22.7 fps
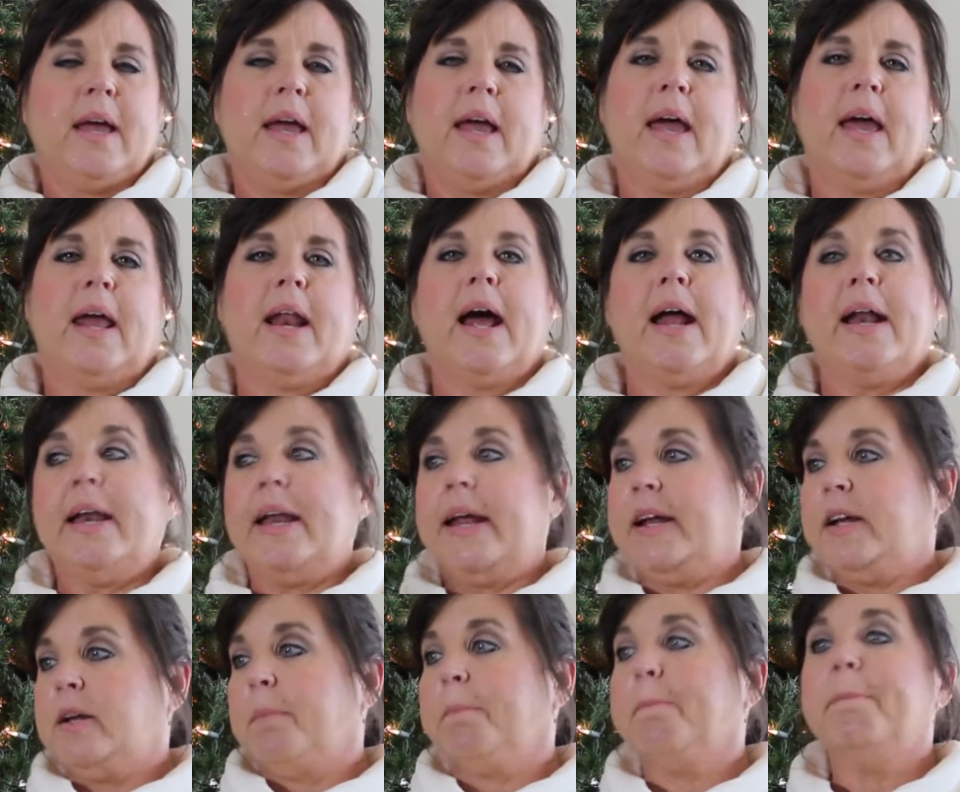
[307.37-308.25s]
and I
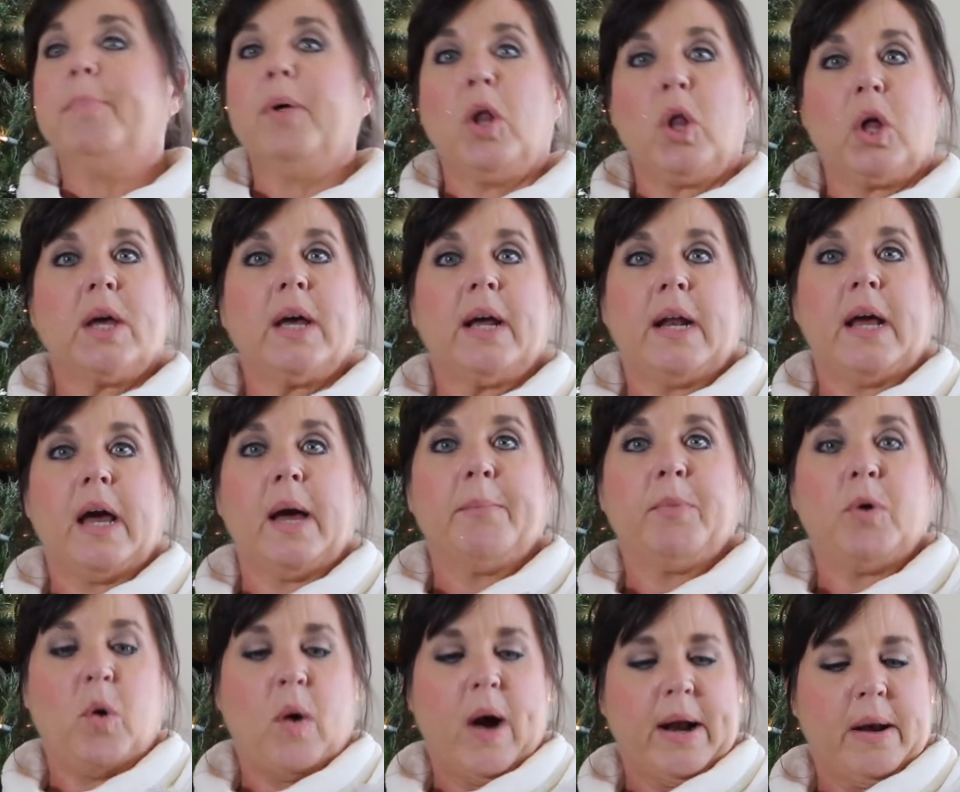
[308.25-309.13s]
need to bulk it
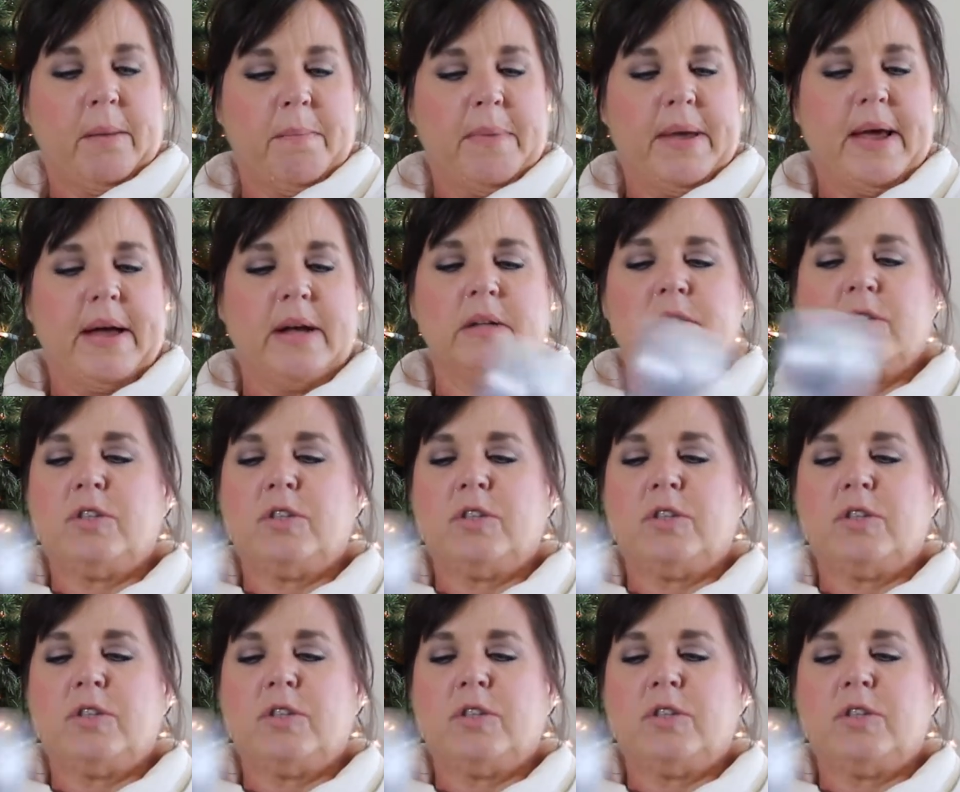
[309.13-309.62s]
up quite a bit.